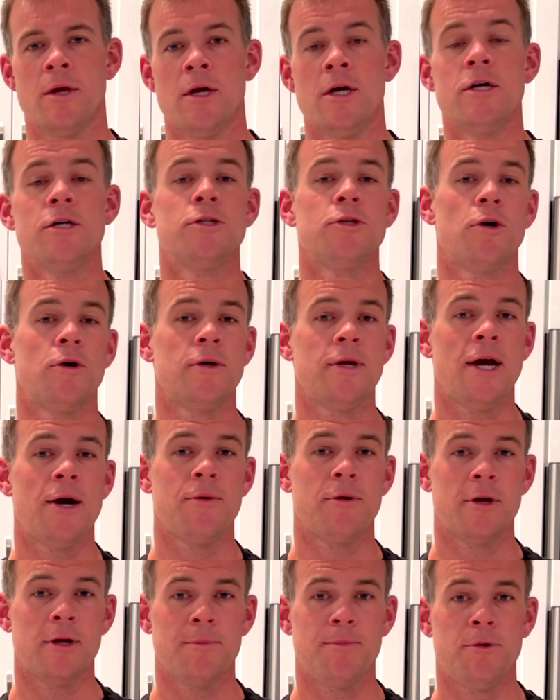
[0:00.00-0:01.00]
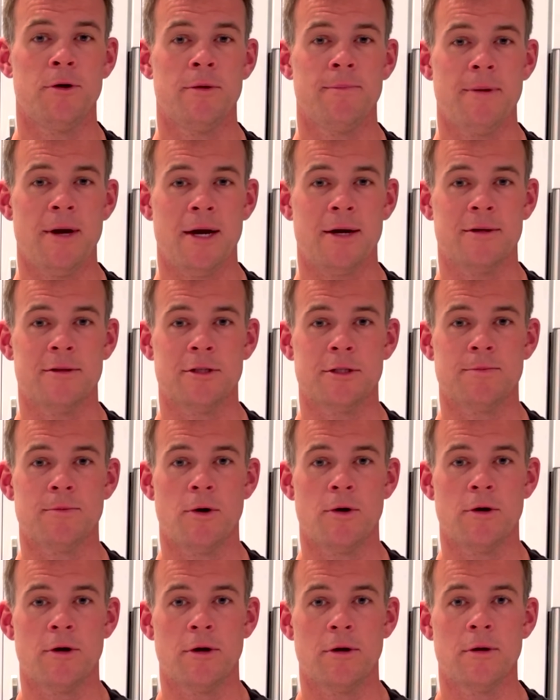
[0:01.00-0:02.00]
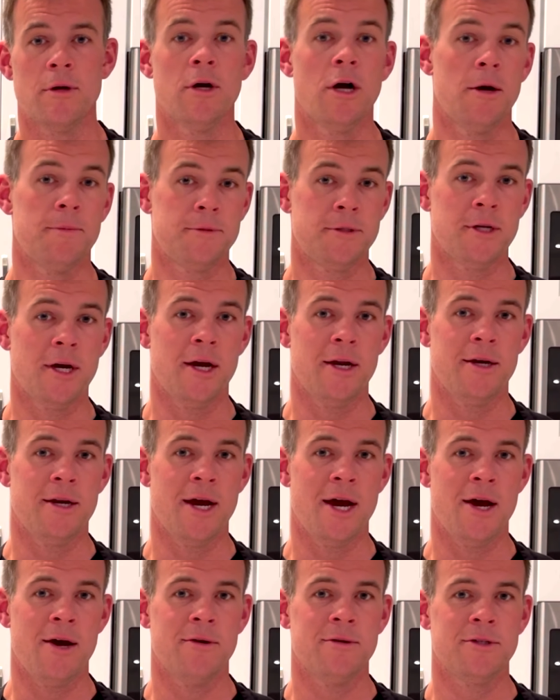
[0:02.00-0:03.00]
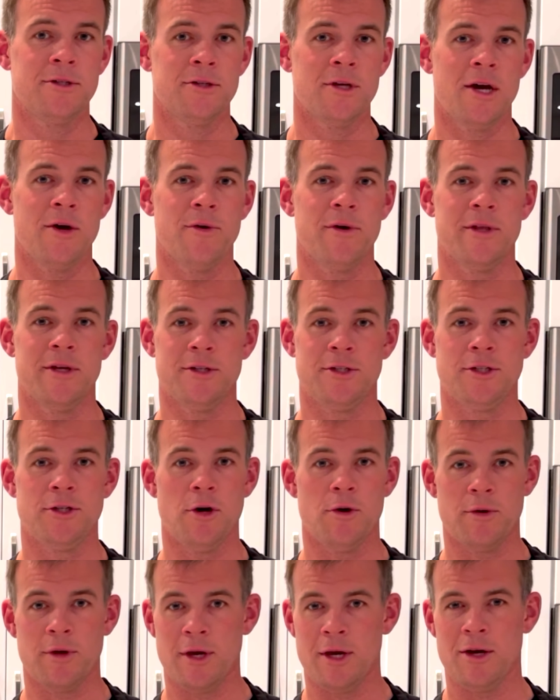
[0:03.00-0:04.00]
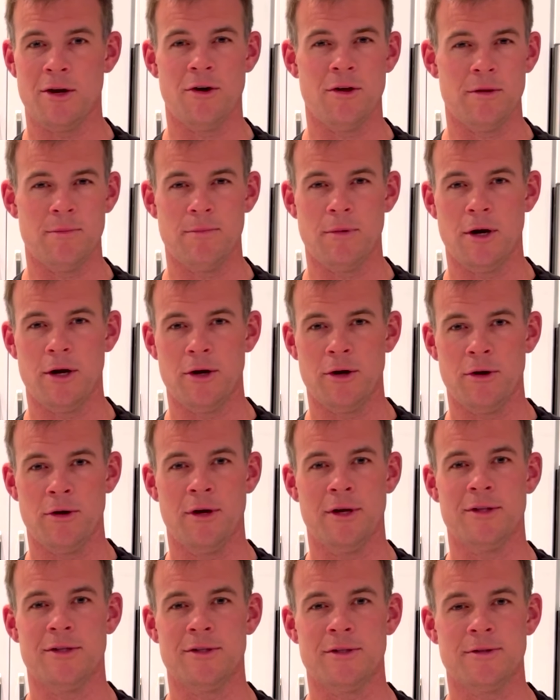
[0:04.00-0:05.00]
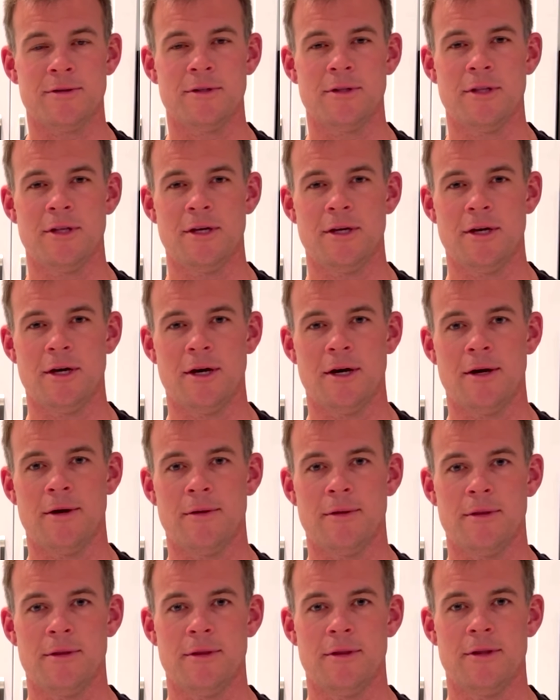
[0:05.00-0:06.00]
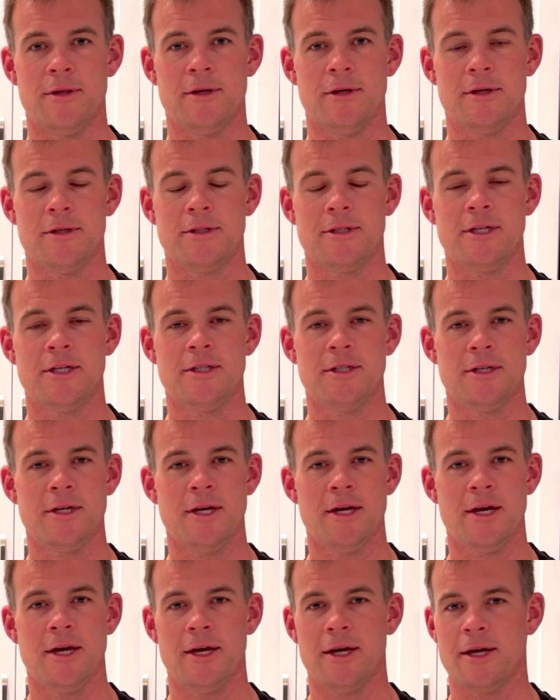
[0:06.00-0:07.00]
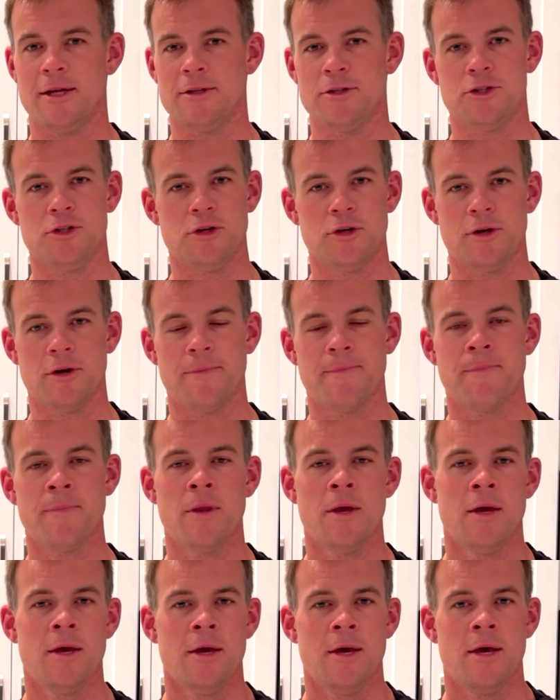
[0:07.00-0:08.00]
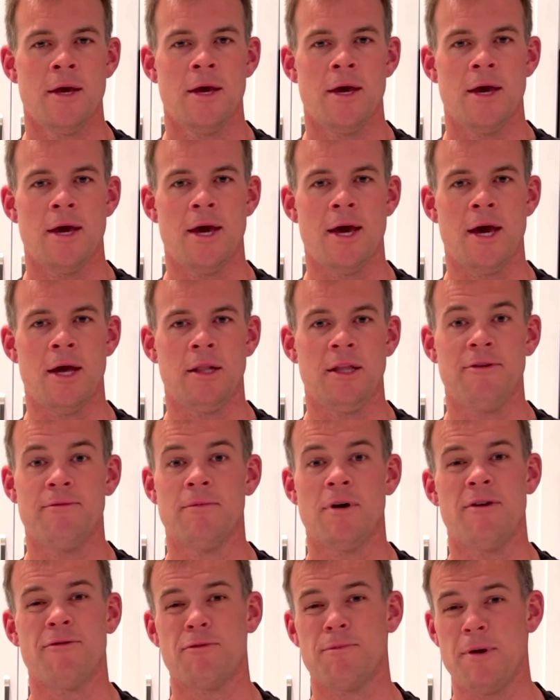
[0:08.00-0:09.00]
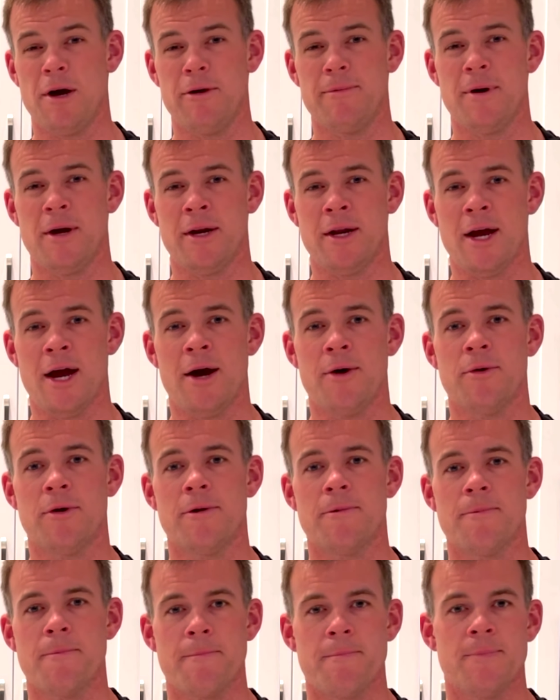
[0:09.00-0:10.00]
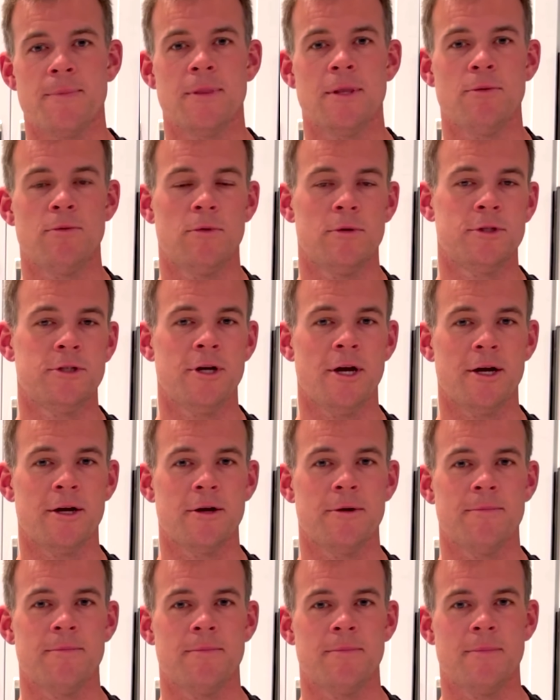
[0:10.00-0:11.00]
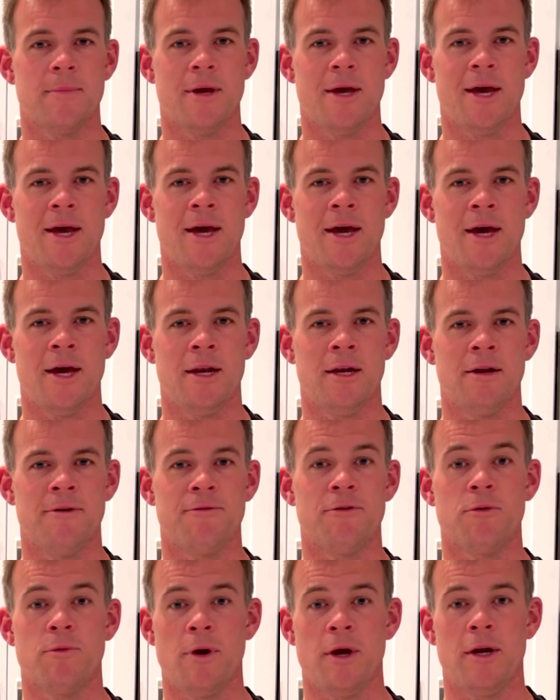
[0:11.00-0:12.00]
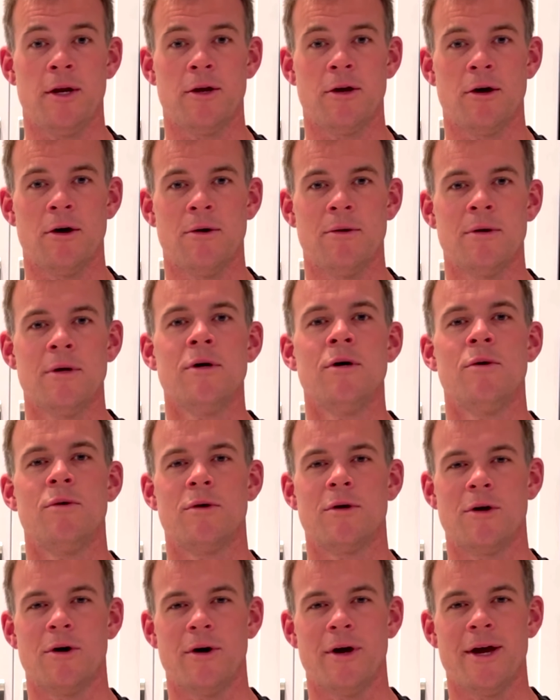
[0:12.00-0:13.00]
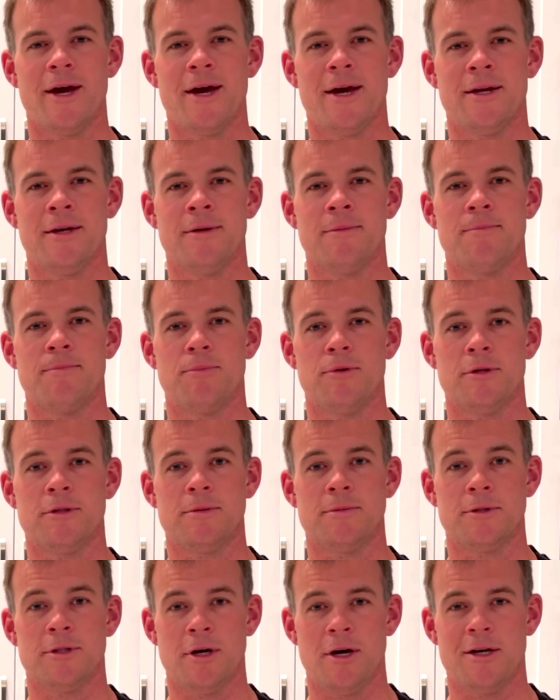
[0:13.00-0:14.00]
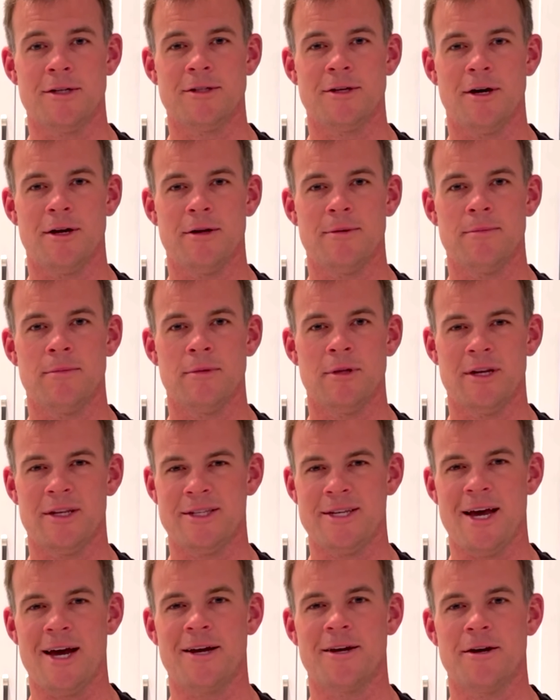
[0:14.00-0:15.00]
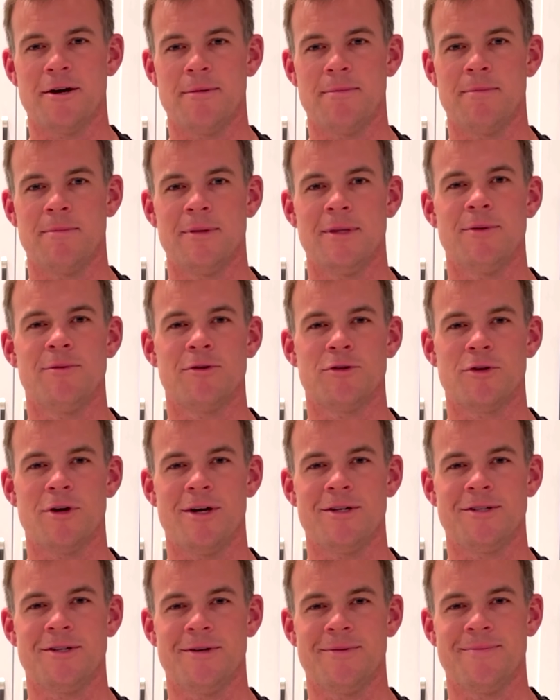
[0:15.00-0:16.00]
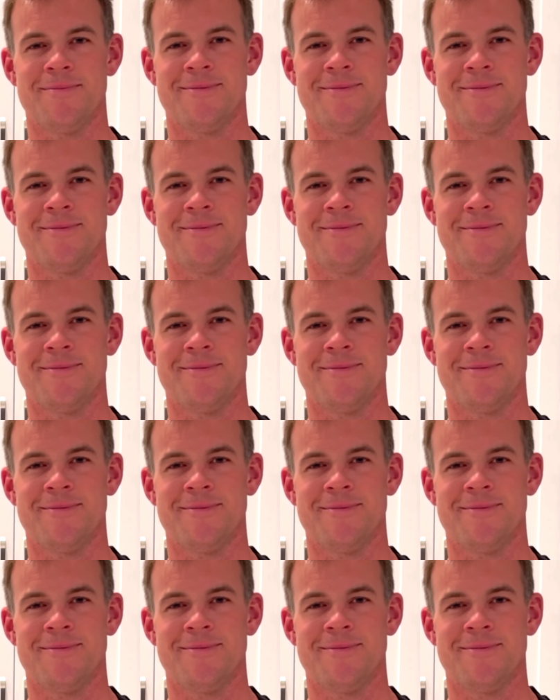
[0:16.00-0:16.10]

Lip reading: So now we're gonna put them back on the smoker upside down, so that way they soak in all the butter and the seasoning and the sugar. And leave them on for probably about an hour, then we'll check them, and if they're ready to go, we'll go ahead and put some sauce on them, let it tack up, and we'll try some.